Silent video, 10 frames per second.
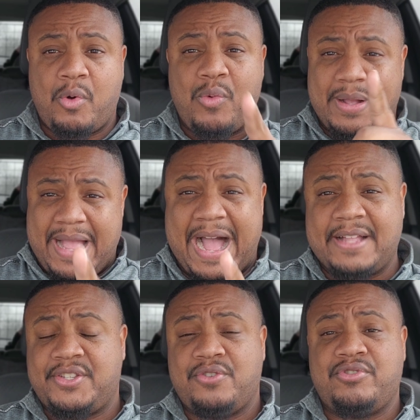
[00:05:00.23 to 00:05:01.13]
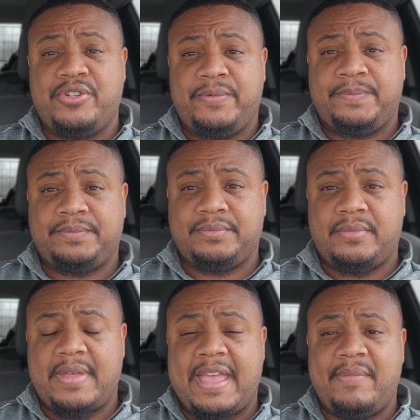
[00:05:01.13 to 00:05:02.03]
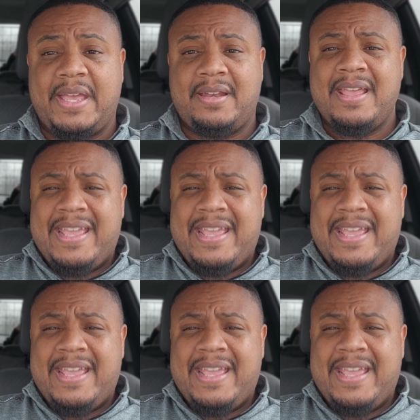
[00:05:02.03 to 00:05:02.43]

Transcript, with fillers: on what God told you. Amen.